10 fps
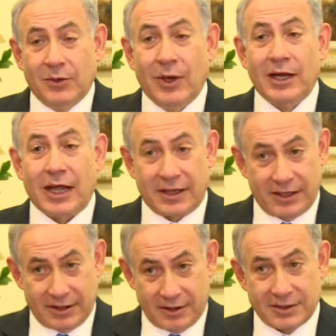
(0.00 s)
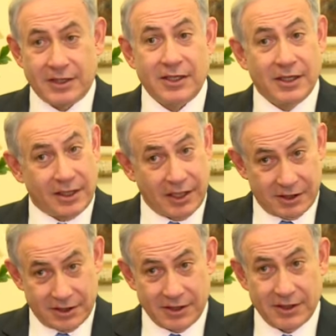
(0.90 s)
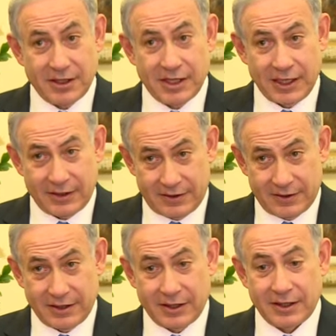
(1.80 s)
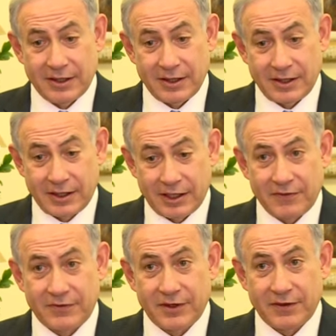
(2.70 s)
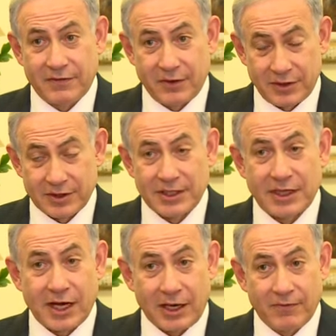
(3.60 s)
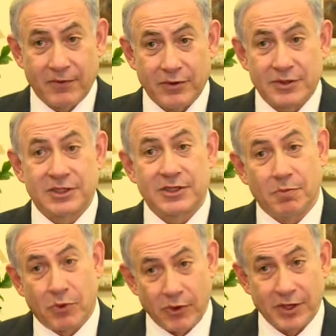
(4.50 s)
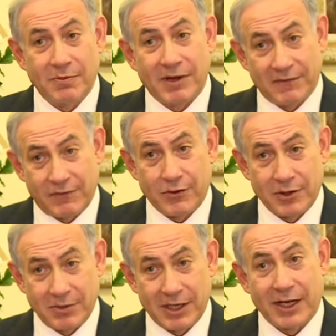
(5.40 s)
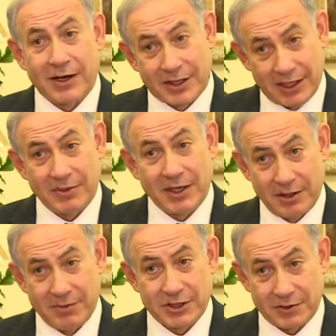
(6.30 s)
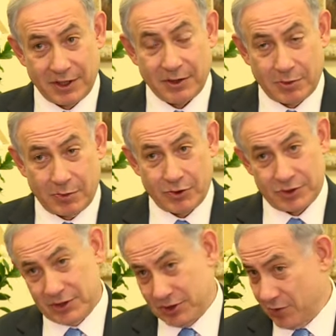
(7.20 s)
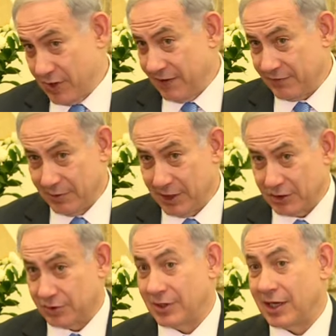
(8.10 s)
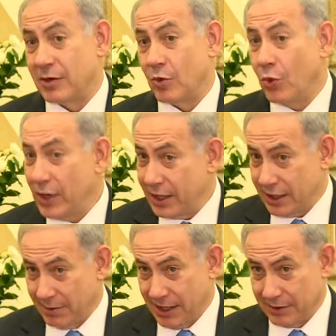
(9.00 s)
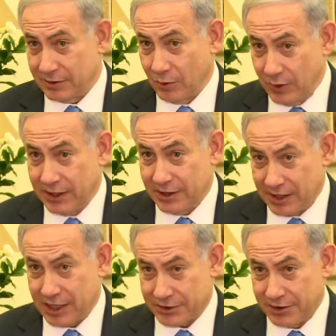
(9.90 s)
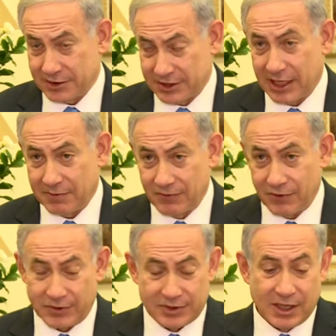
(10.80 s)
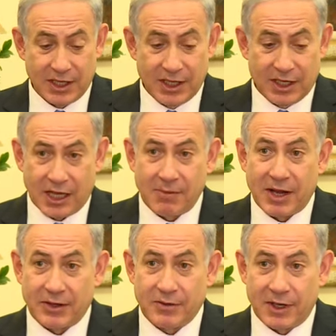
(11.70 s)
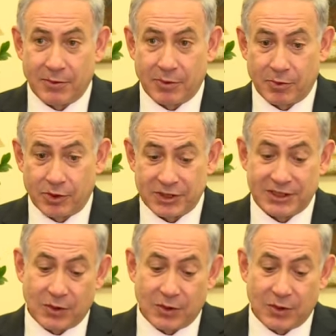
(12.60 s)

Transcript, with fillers: Well, I think there's an indication that uh, the left uh, voters and the Arab voters, supported by foreign money, are coming in much greater proportions. So we have to make sure that we come out, we, the national camp voters, come out in greater proportions.